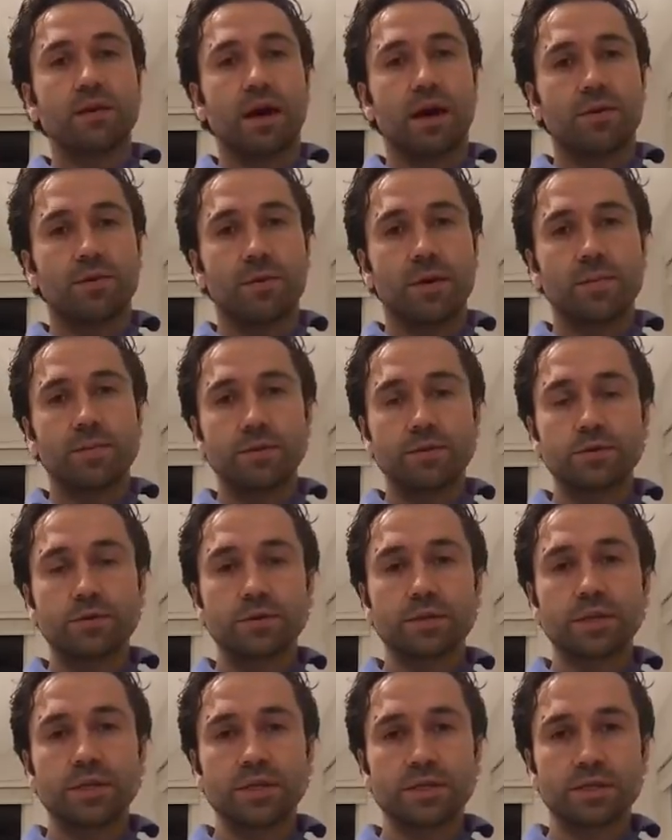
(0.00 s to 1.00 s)
I remember
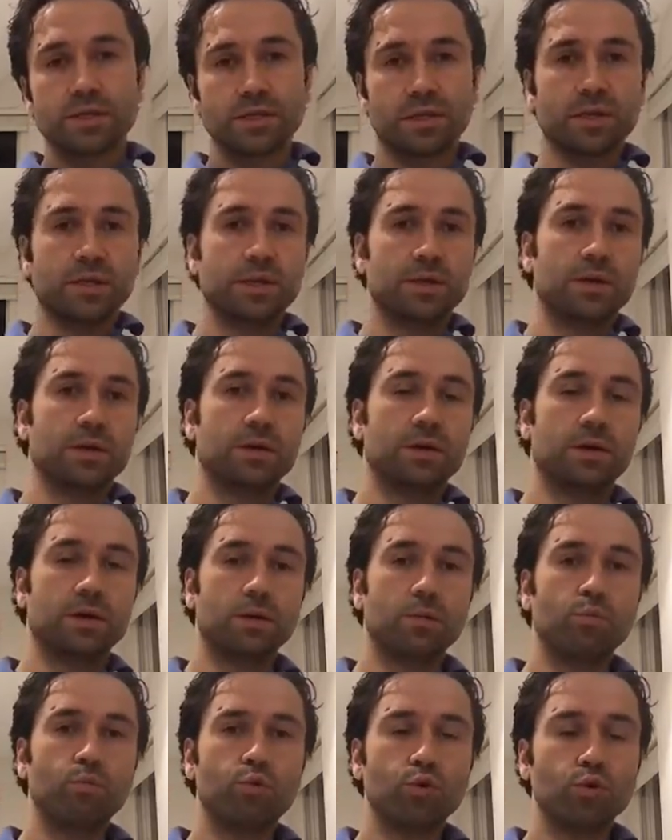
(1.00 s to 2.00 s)
doing this on
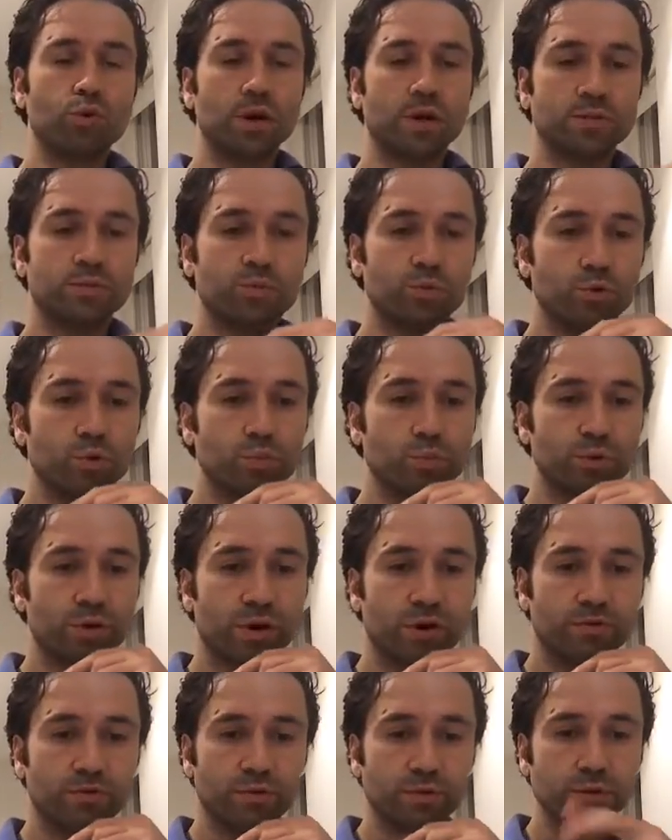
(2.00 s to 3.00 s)
at
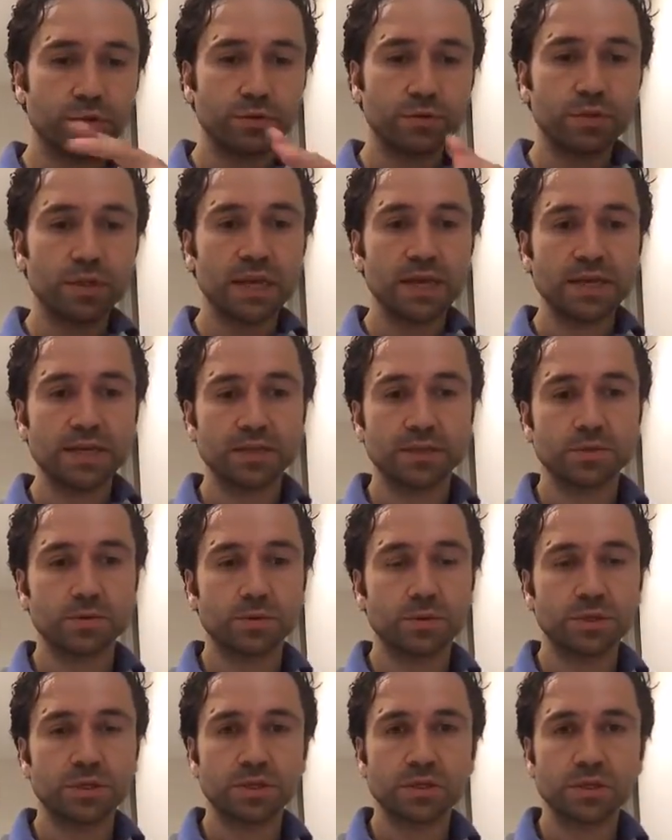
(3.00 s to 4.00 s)
Bupa for two days.
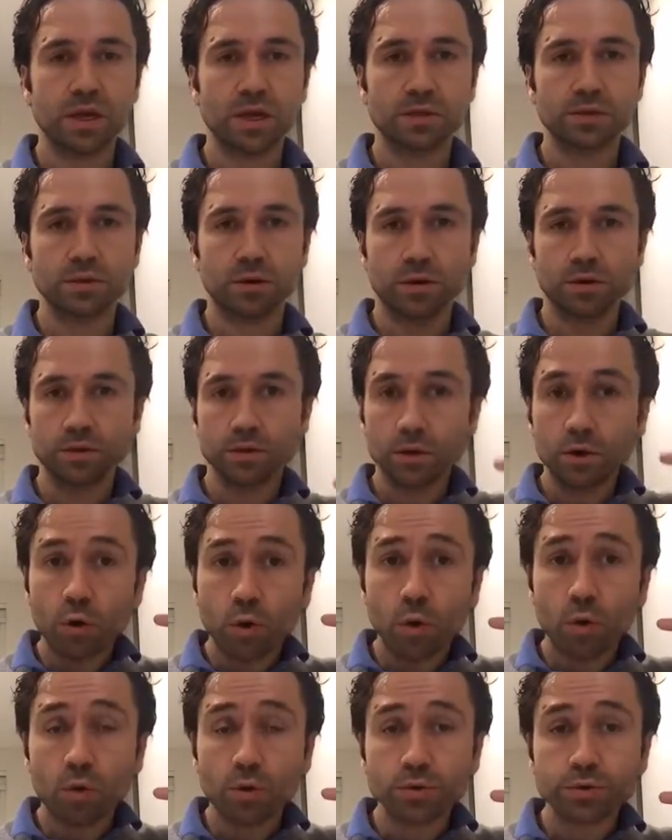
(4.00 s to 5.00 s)
We sat on the
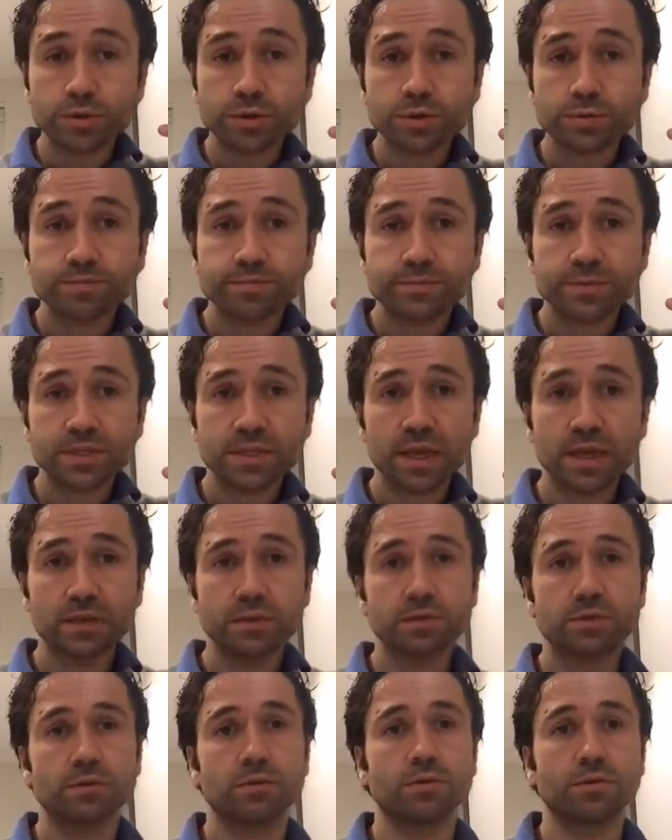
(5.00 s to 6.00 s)
calls,
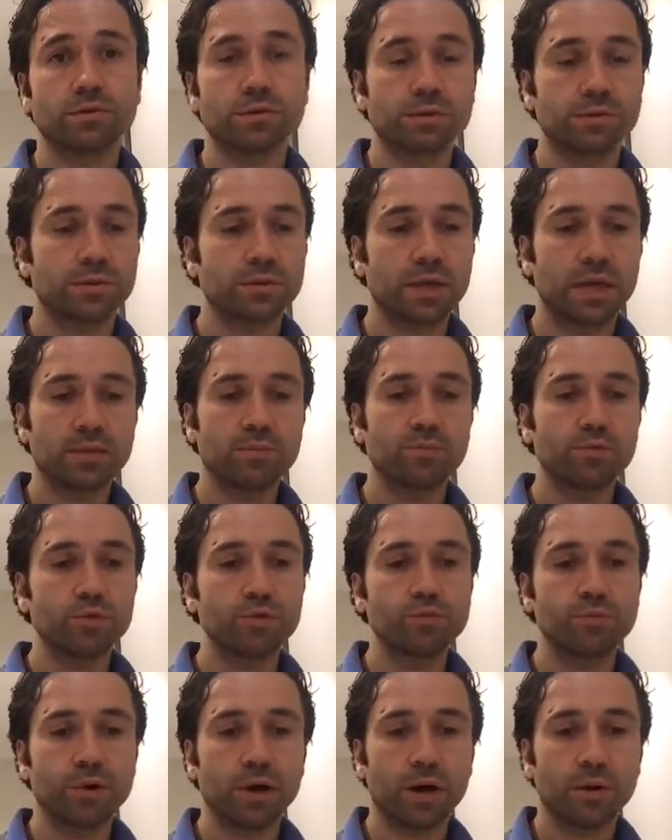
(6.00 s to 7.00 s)
sales calls at
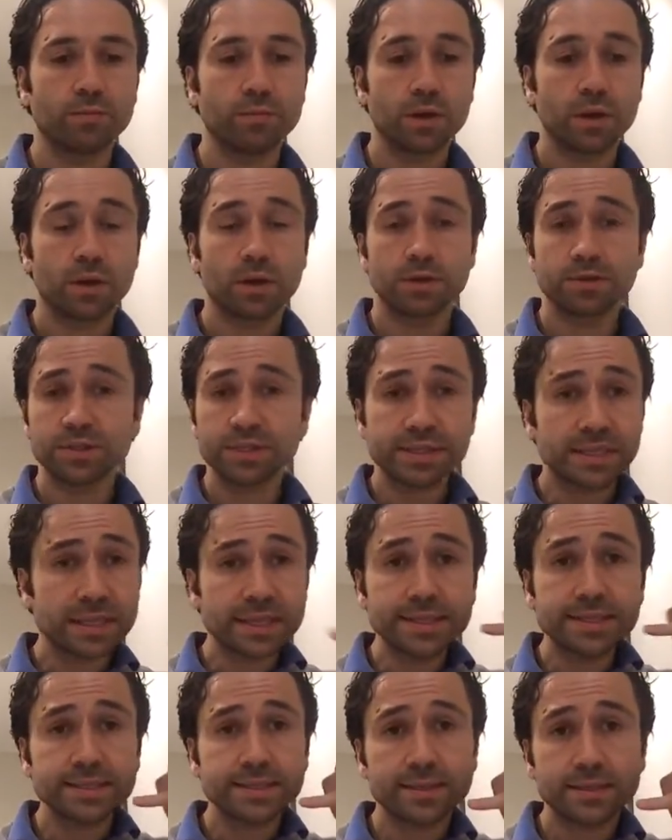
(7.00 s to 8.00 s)
Bupa, and just
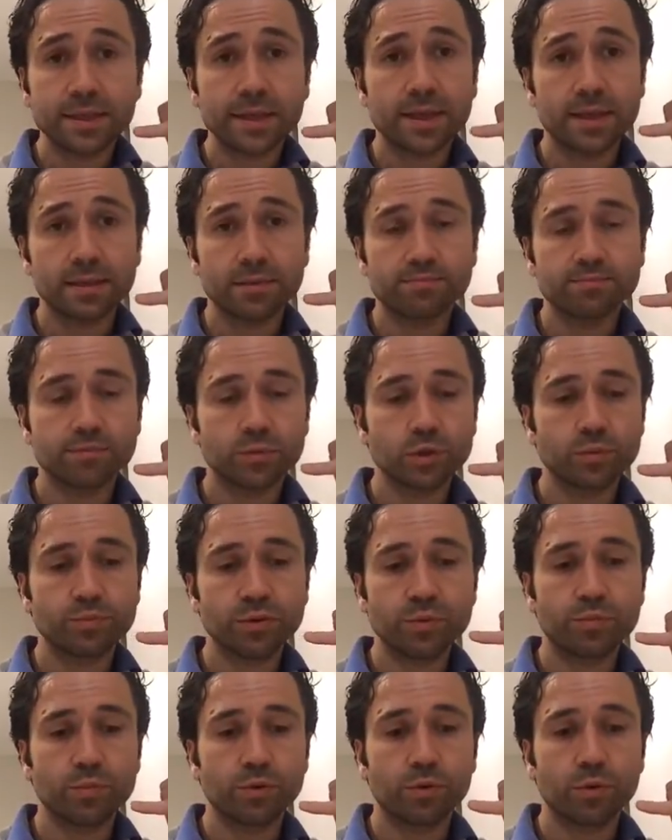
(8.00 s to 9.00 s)
listened in to
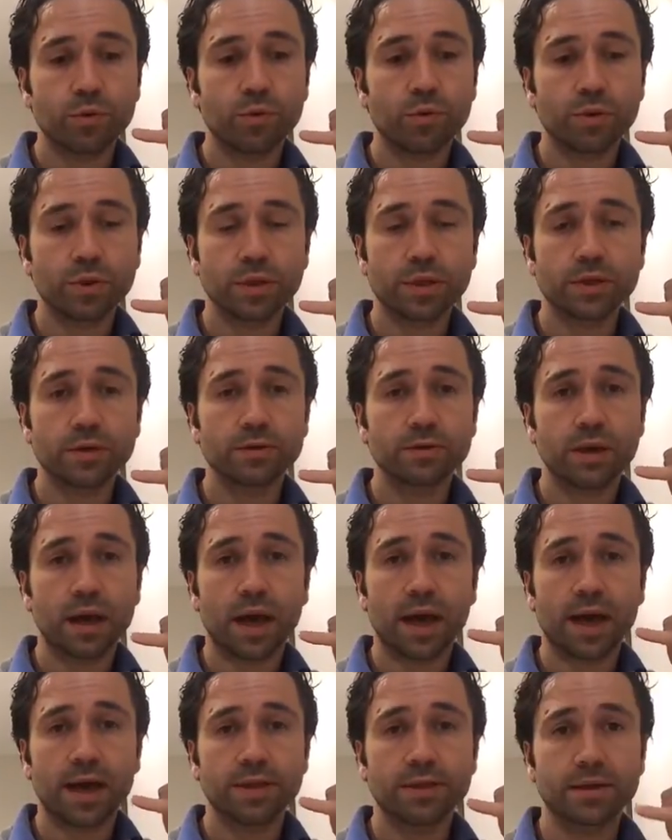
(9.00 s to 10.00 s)
people calling
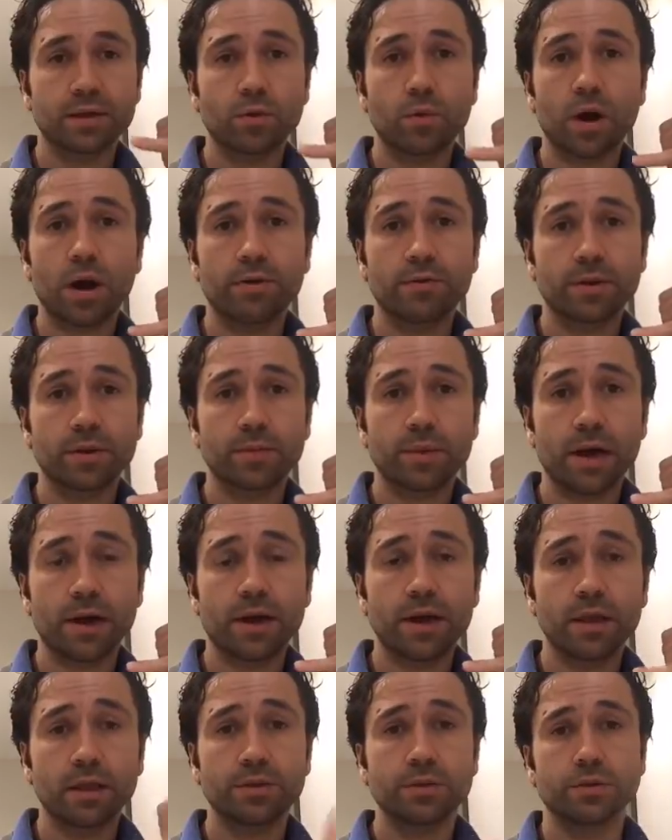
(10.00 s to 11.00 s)
and inquiring about
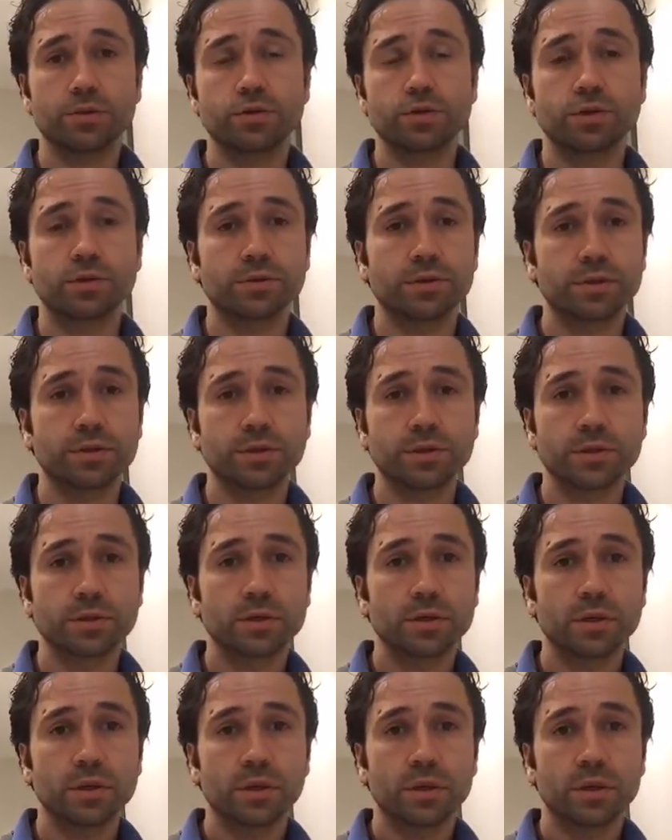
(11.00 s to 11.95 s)
health insurance.